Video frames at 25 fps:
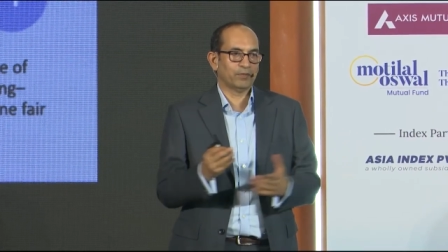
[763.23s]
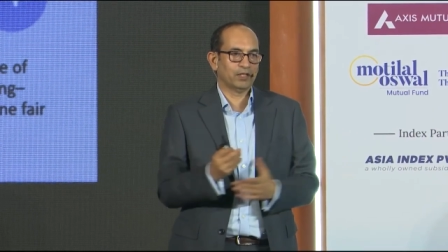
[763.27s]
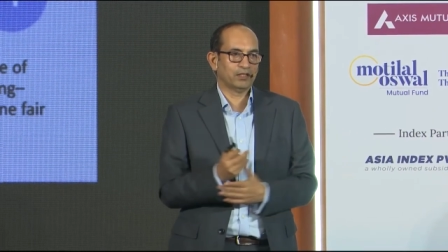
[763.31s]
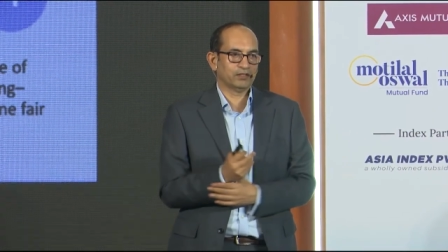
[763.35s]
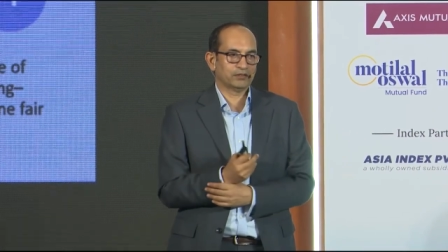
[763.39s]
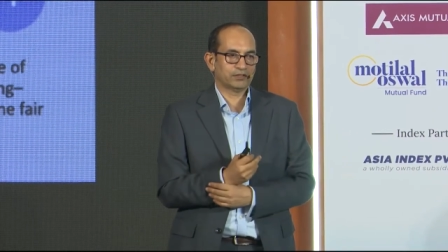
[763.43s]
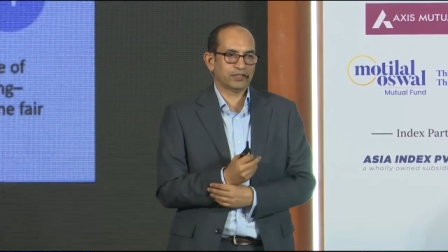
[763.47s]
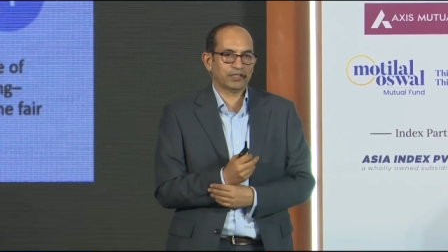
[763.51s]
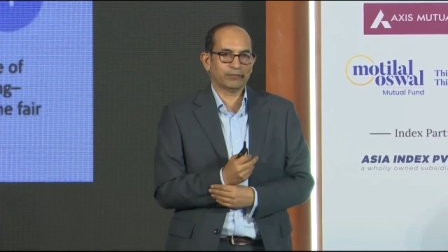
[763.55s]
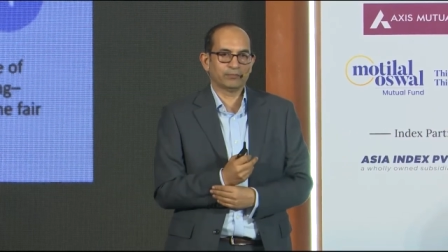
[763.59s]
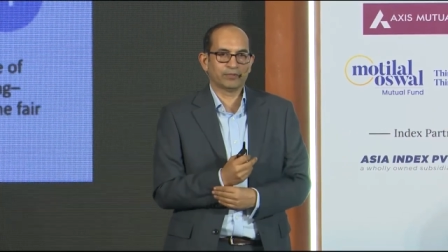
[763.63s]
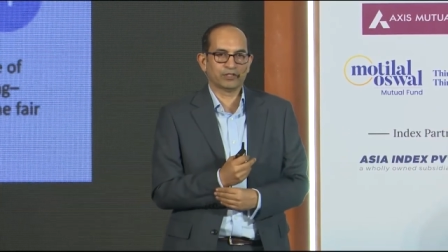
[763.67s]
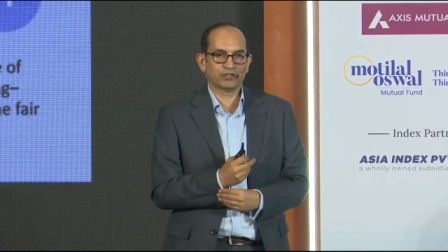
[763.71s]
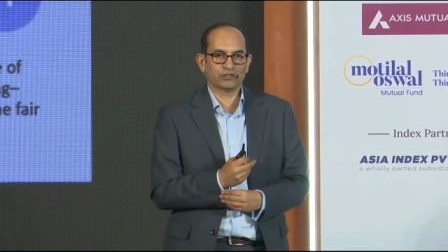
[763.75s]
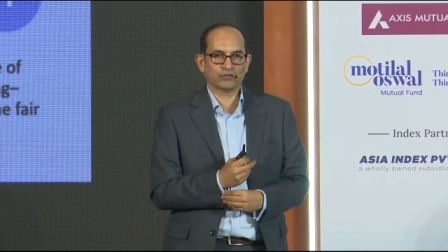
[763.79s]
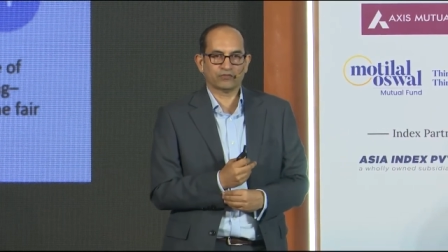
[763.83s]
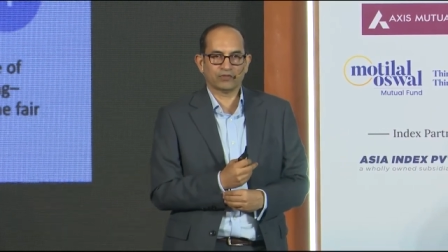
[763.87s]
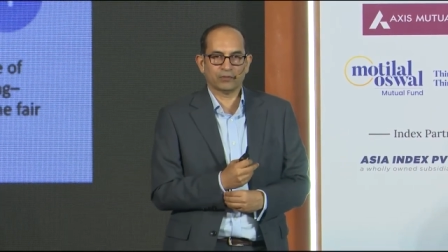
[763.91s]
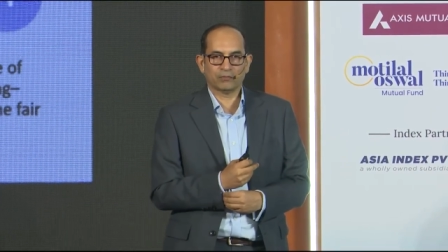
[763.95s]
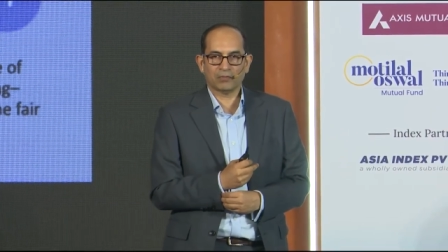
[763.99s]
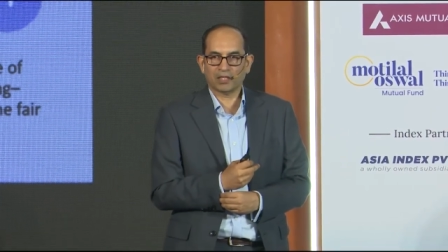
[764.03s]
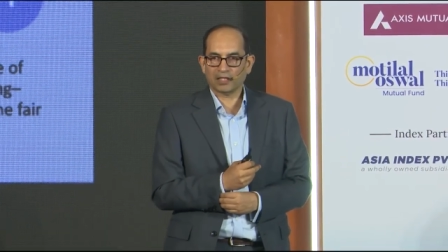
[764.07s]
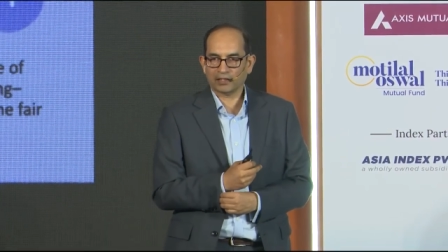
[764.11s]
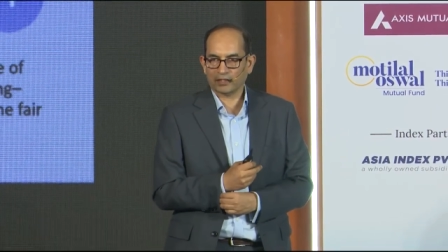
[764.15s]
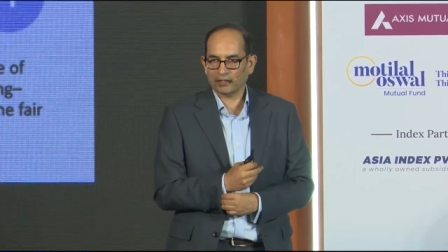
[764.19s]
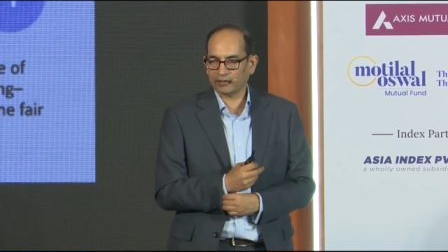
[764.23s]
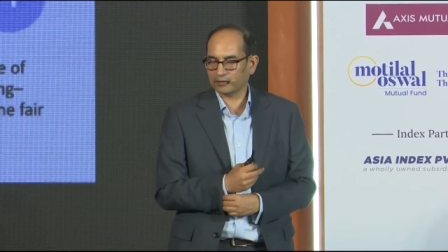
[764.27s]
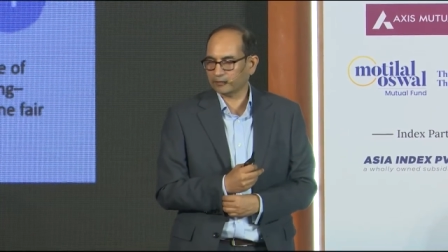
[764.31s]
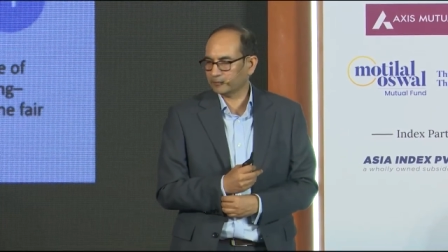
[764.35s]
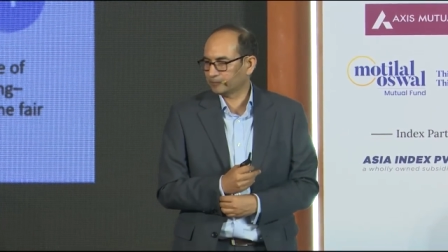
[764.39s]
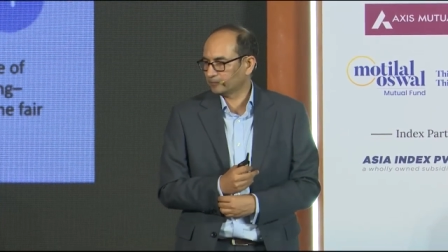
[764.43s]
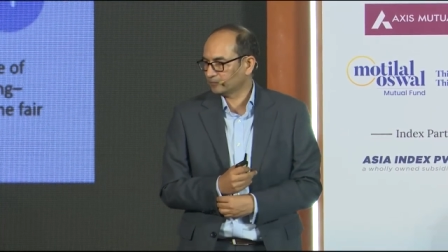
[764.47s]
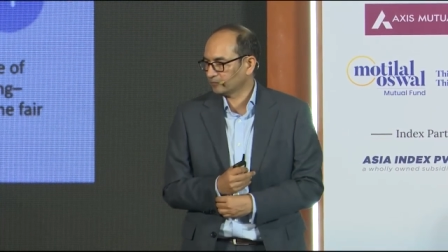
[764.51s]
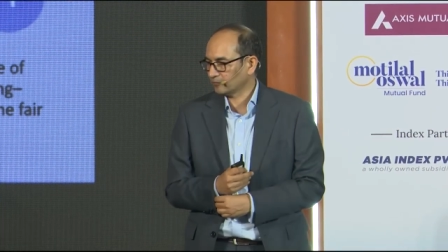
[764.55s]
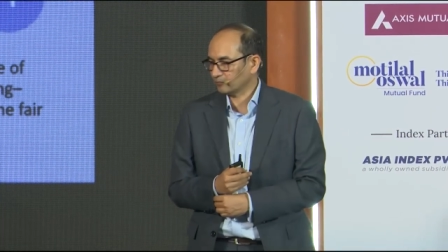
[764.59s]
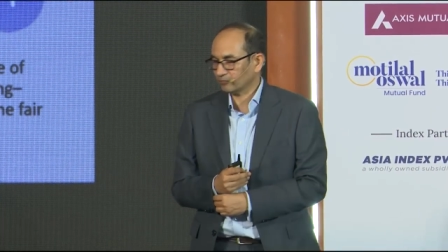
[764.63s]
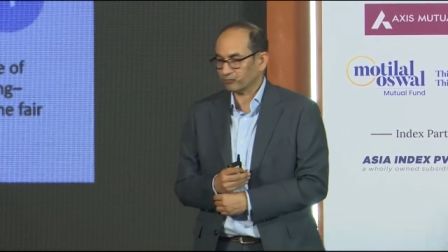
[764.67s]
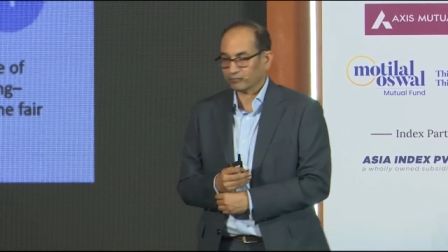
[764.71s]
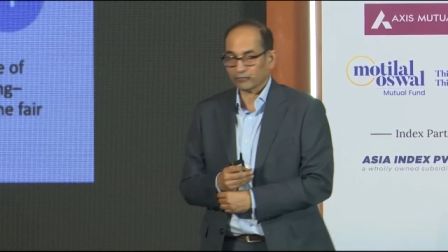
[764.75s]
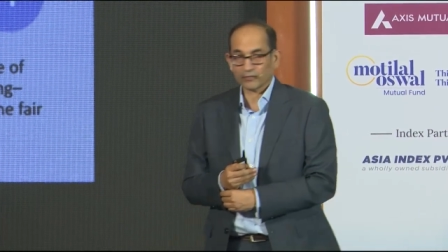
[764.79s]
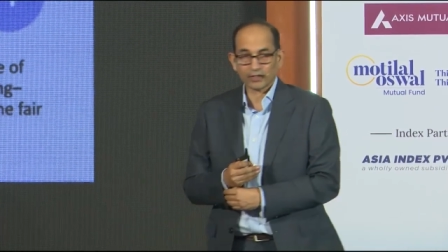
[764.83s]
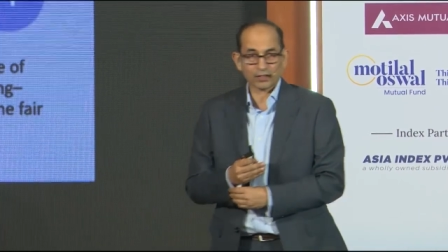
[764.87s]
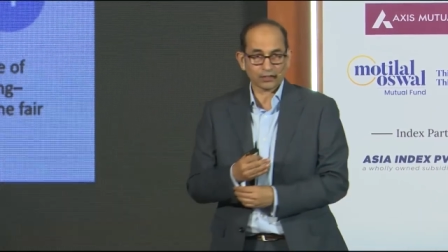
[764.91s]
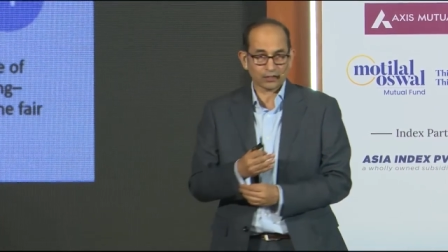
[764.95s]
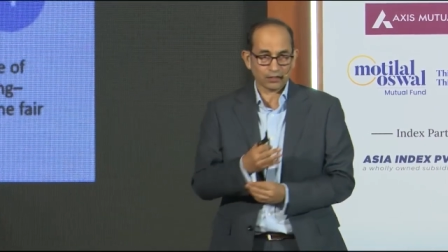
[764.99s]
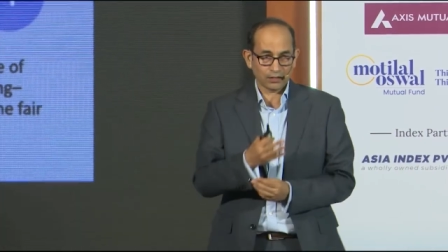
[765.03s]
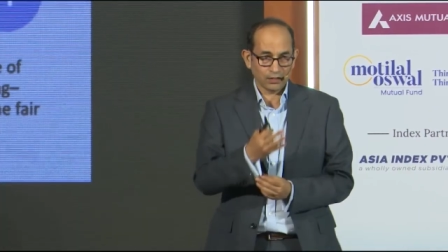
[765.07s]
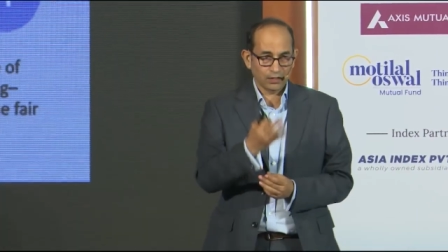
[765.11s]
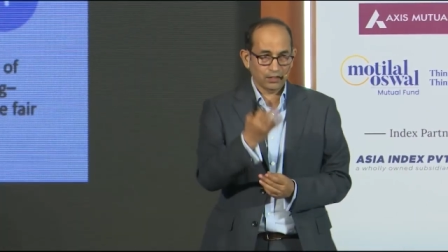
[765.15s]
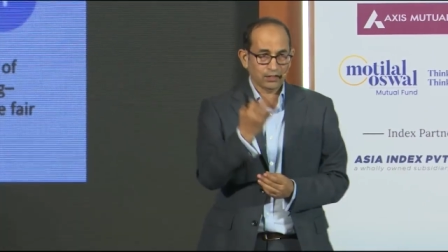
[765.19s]
segments of the market,
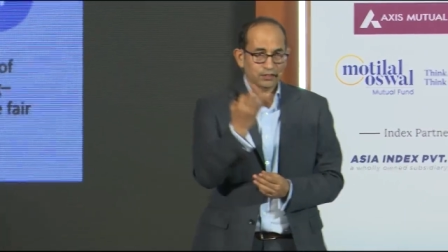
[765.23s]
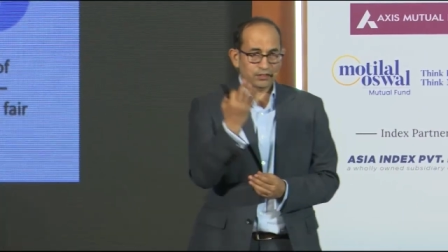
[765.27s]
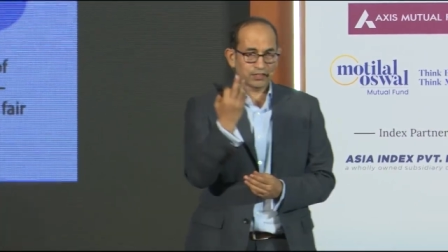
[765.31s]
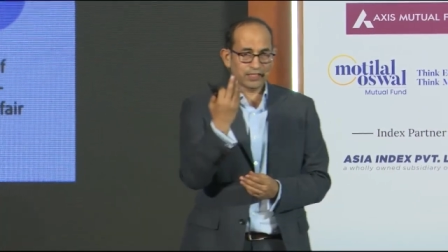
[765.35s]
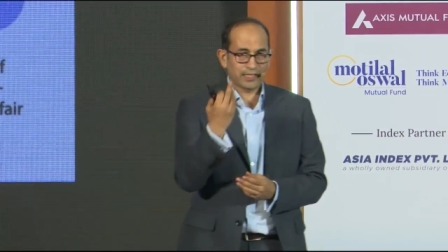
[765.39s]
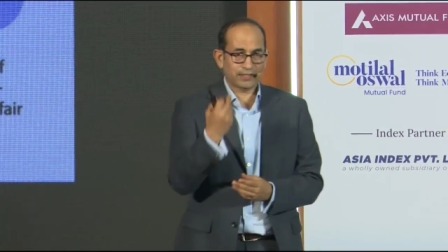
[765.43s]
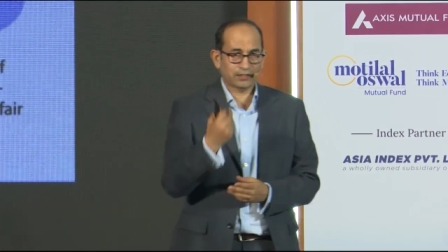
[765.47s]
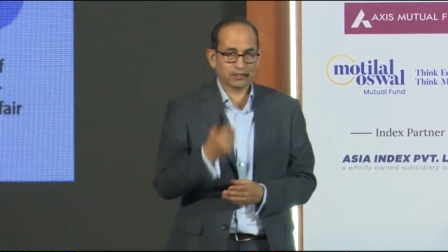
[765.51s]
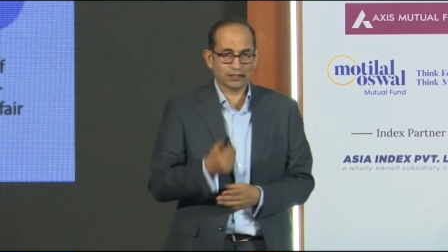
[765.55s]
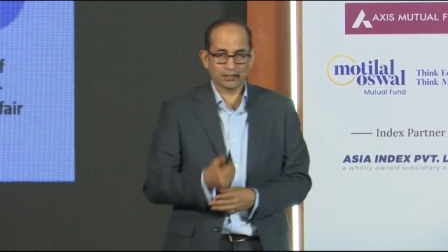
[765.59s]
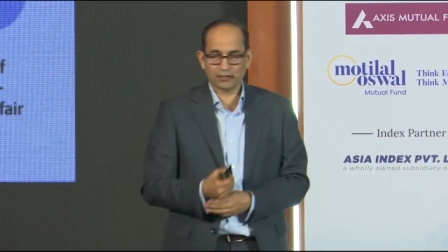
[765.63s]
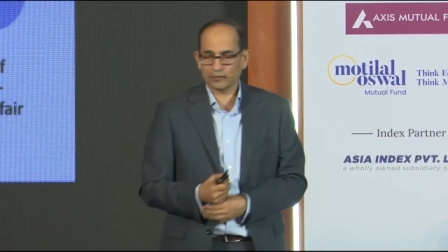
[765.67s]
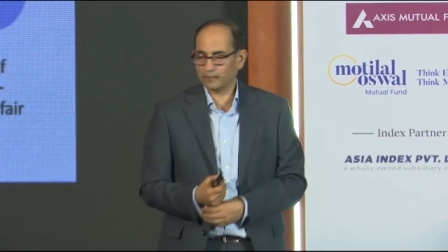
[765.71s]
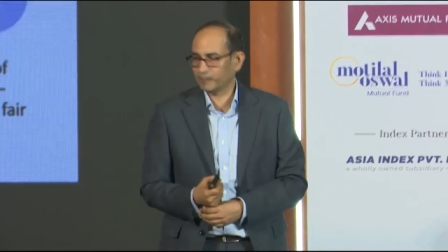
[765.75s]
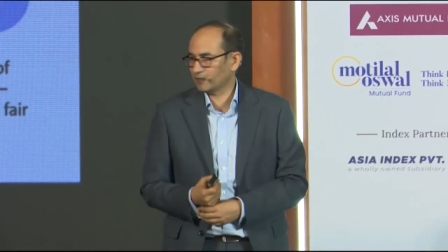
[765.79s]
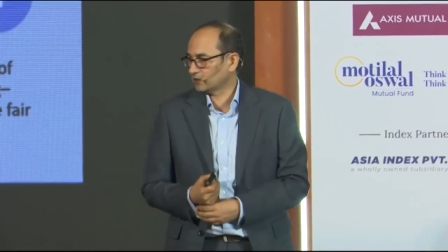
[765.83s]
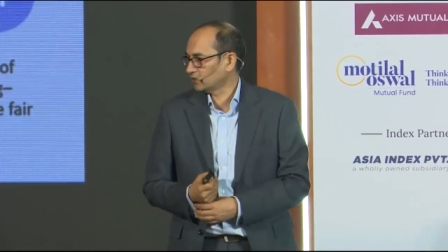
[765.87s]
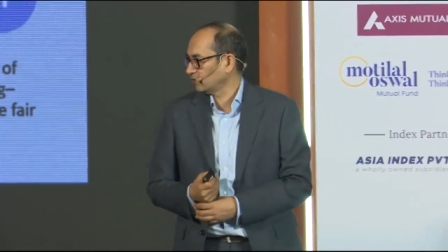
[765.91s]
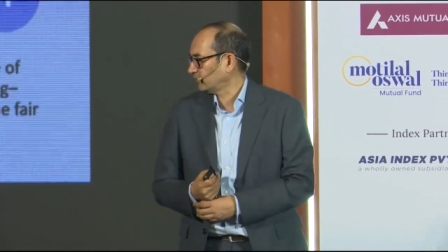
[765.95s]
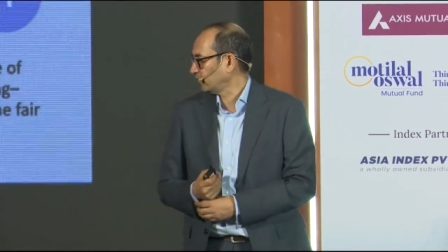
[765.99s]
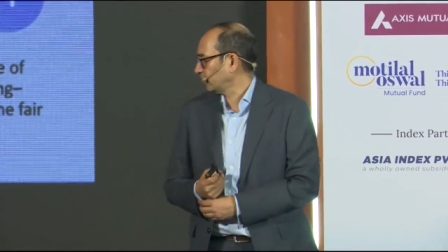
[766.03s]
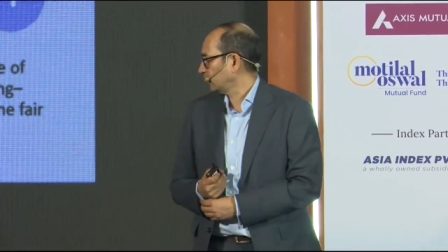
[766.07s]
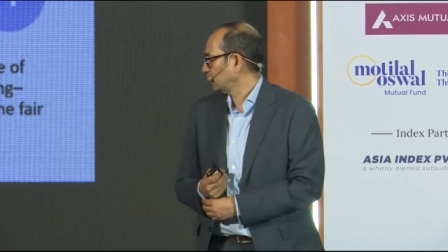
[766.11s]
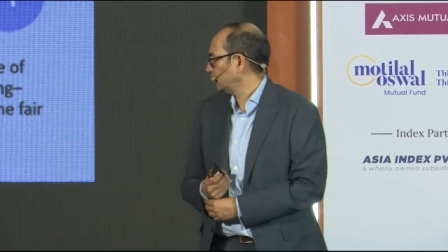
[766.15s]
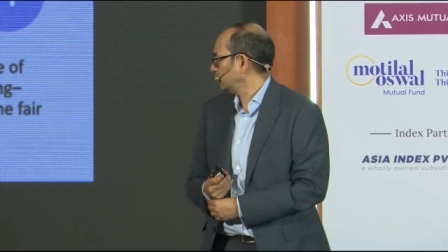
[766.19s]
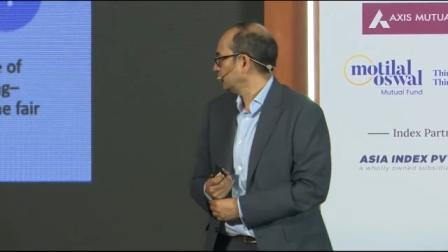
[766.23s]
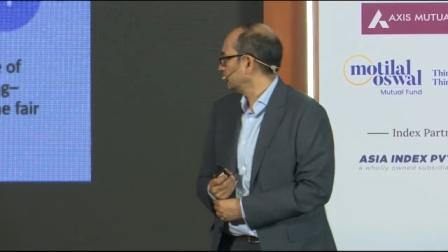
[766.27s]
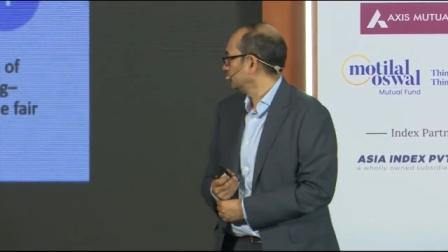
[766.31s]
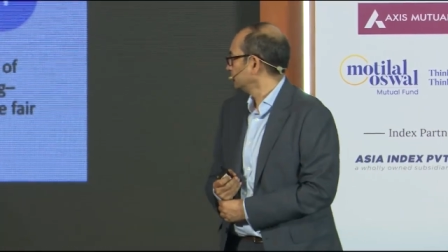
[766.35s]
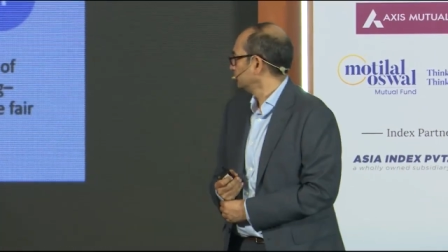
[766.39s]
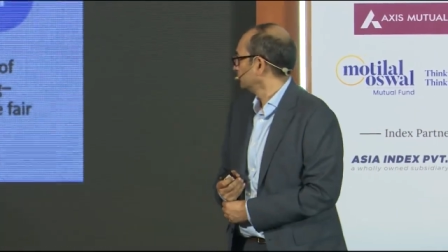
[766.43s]
sectors specifically,